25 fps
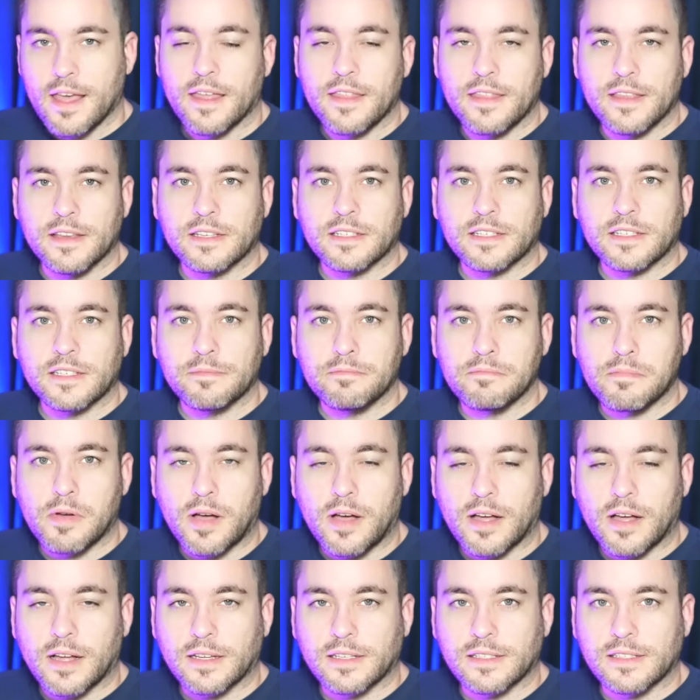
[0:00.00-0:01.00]
this
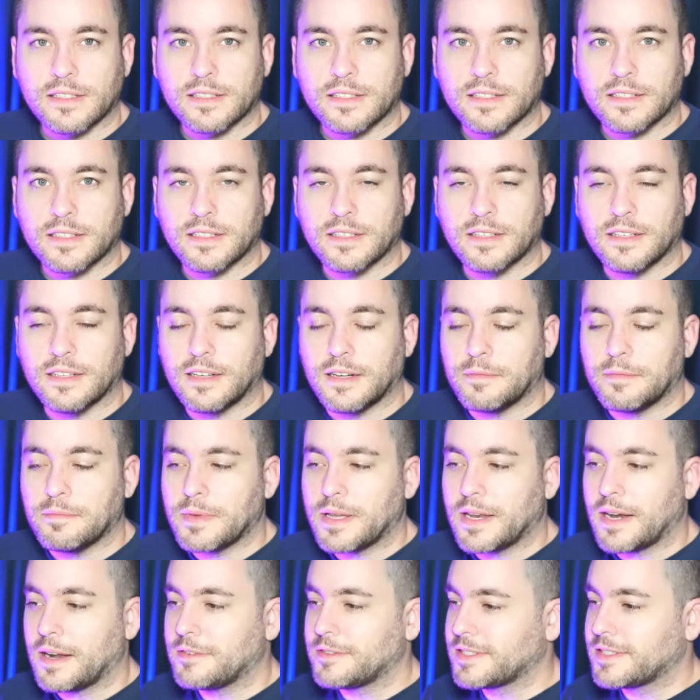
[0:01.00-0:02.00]
box, um,
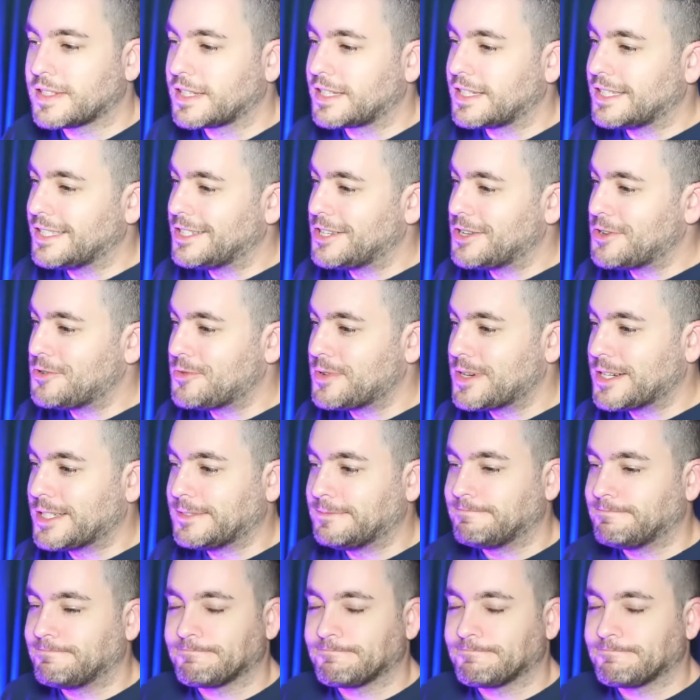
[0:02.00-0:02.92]
and I was like, you know what,